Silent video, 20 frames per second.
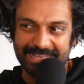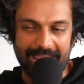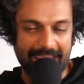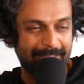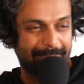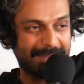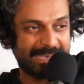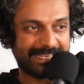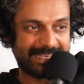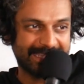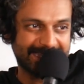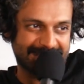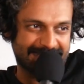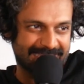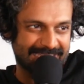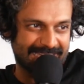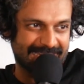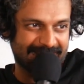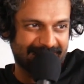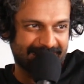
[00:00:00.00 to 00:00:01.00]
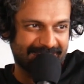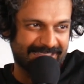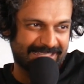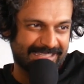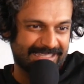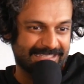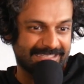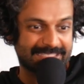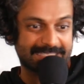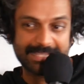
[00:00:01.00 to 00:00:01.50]
IBTC.
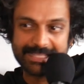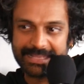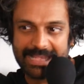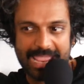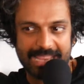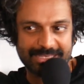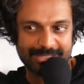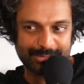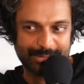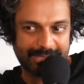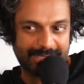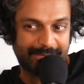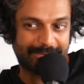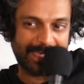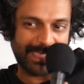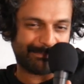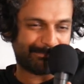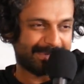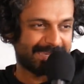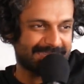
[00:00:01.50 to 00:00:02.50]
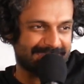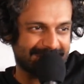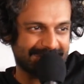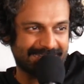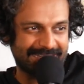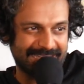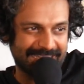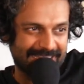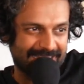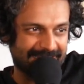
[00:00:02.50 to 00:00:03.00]
He's a graduate of
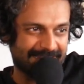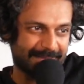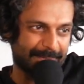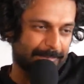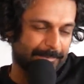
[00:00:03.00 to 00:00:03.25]
IBCT.